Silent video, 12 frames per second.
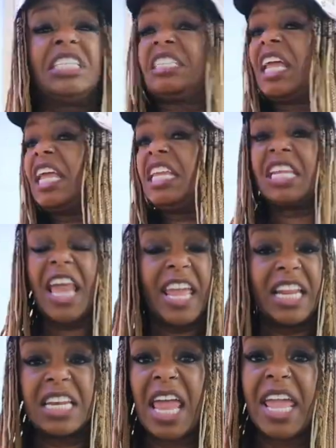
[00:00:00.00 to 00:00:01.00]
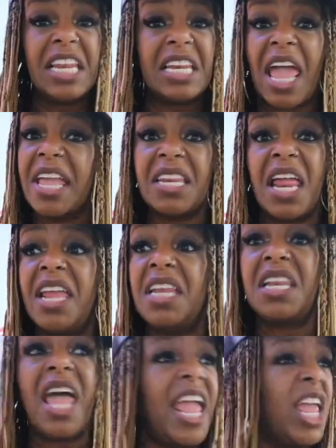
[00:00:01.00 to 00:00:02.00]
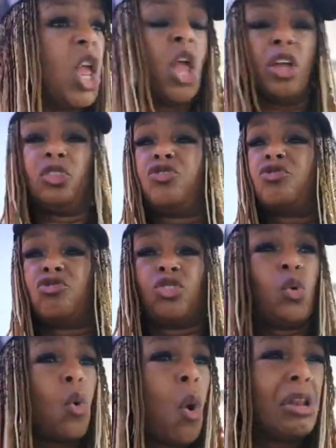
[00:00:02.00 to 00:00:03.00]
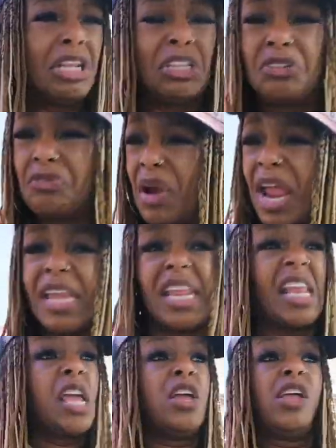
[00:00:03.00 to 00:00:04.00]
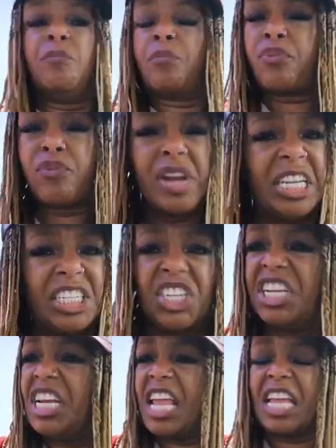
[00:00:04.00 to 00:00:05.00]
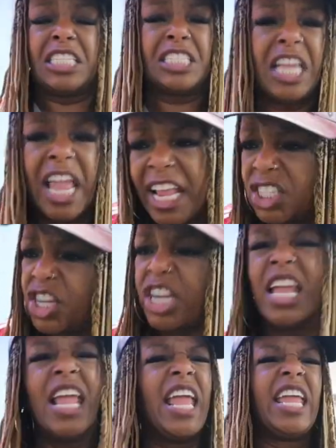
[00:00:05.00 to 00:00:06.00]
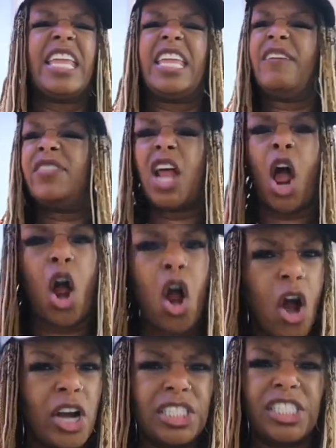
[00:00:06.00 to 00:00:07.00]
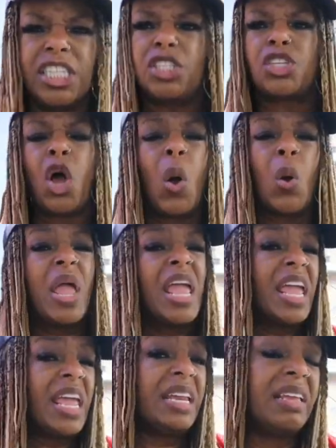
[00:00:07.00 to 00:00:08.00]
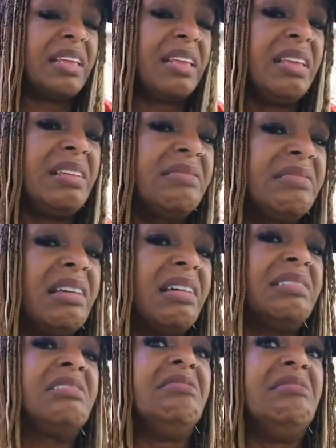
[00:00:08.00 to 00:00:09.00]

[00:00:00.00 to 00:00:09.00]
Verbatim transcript: Stay late, late, late, late, late. Do all this grading and preaching and teaching and giving our hearts and soul. And a kid does